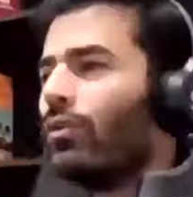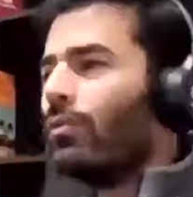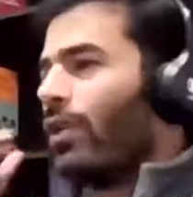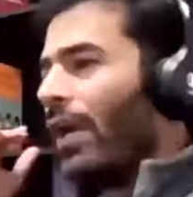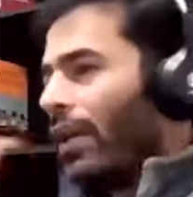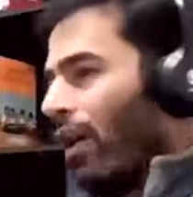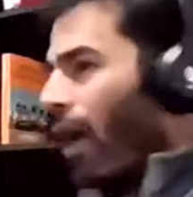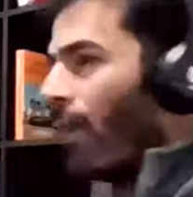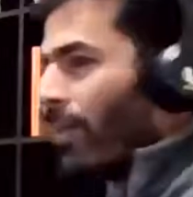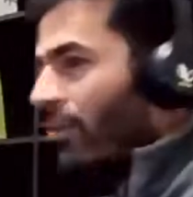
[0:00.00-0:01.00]
could be writing
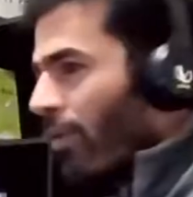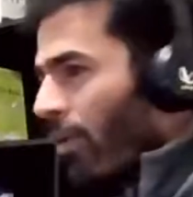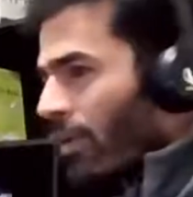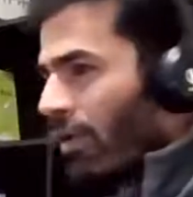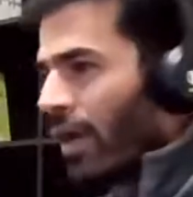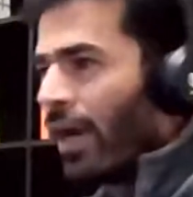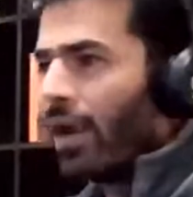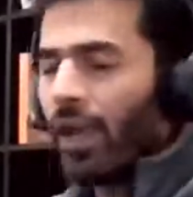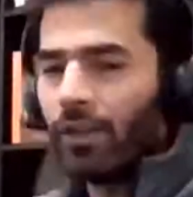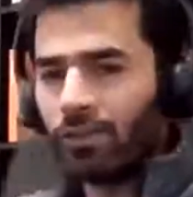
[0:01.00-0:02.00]
copy for your
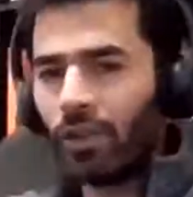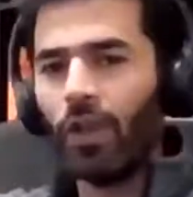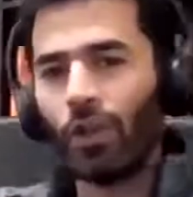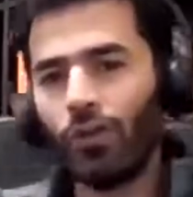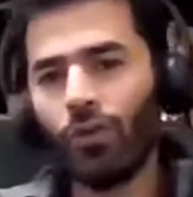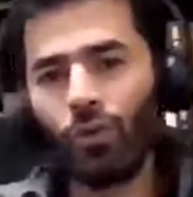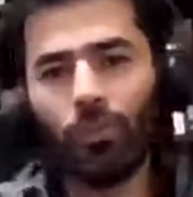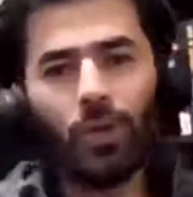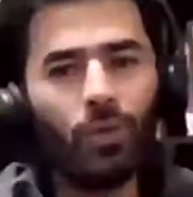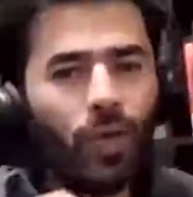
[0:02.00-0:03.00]
headlines, you
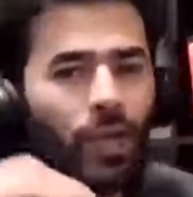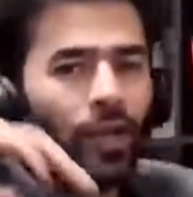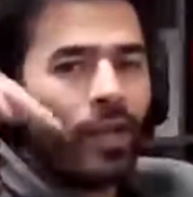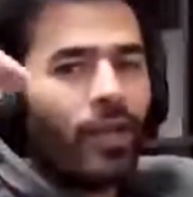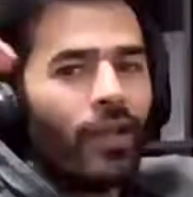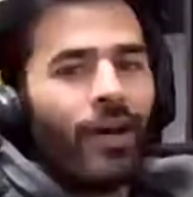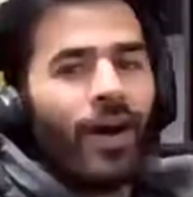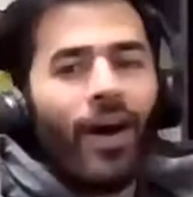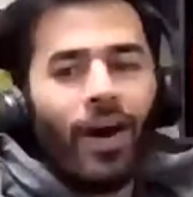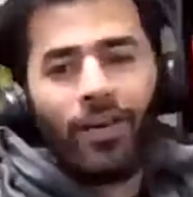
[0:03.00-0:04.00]
could be doing
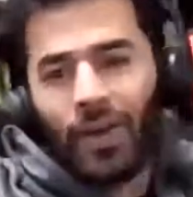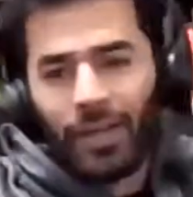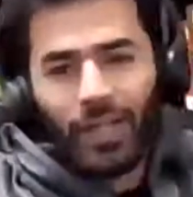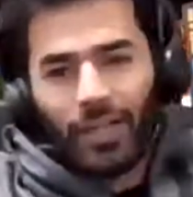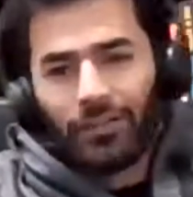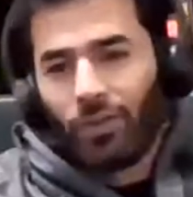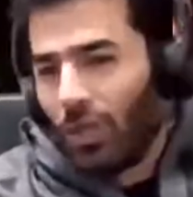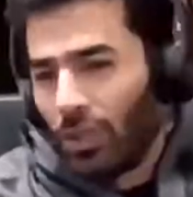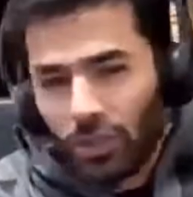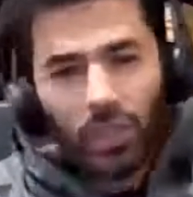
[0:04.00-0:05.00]
100 things,
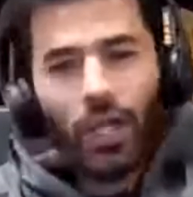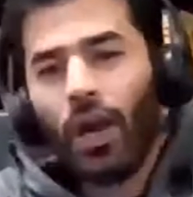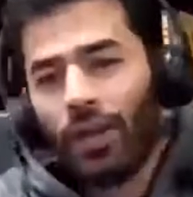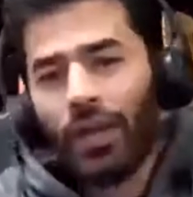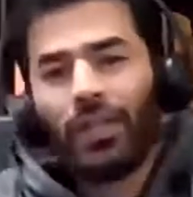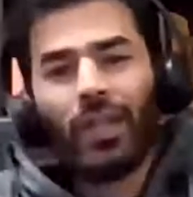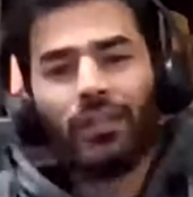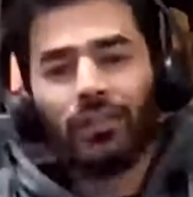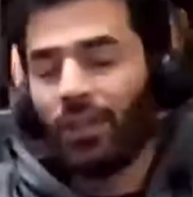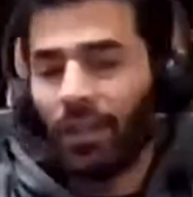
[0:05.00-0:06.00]
literally 100
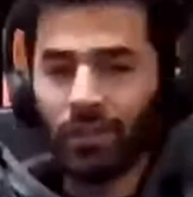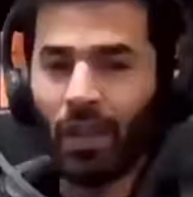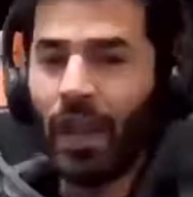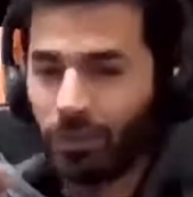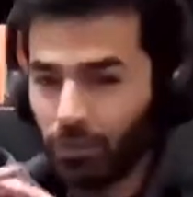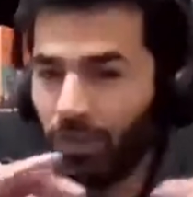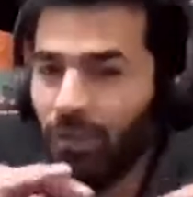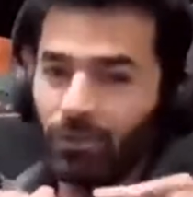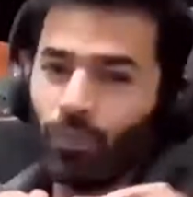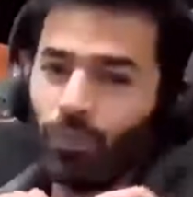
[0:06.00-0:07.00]
things is actually
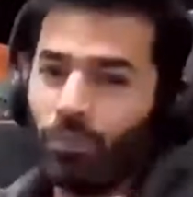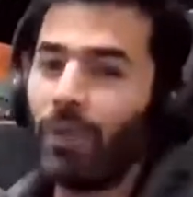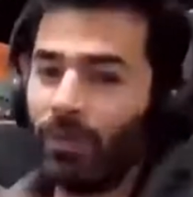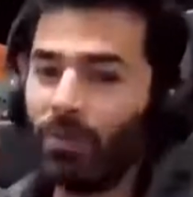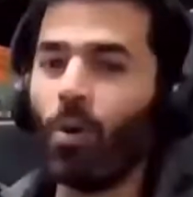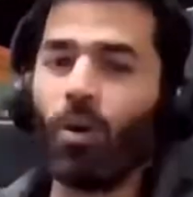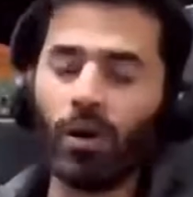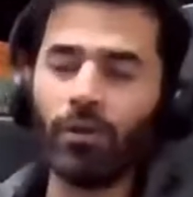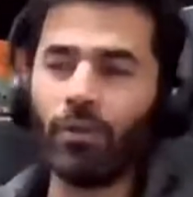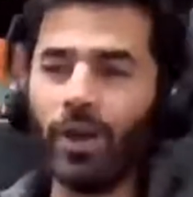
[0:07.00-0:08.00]
maybe
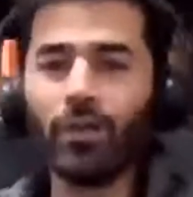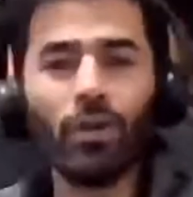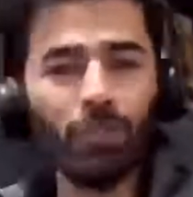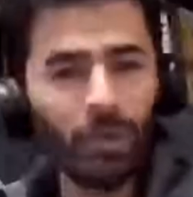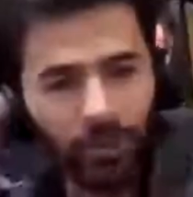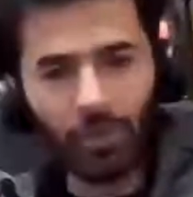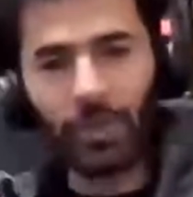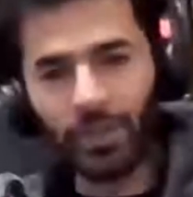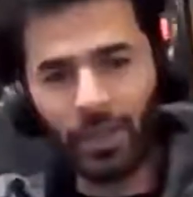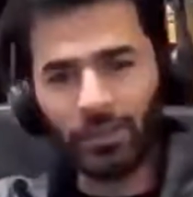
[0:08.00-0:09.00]
more, right? You could be doing so
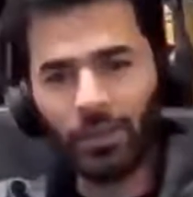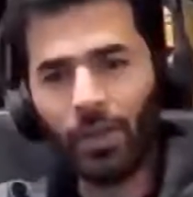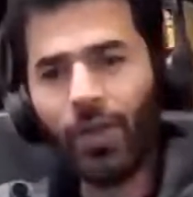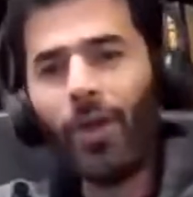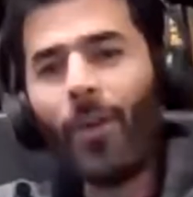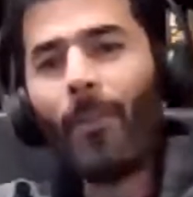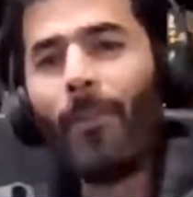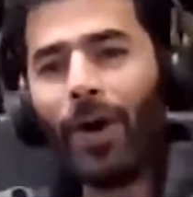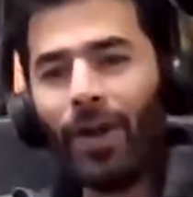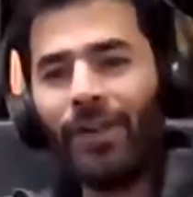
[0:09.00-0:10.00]
many things.
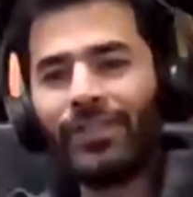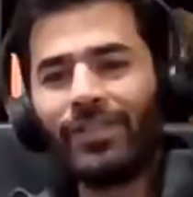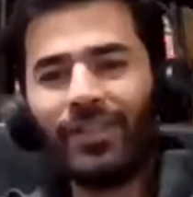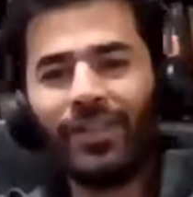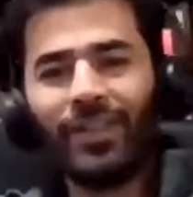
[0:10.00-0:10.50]
But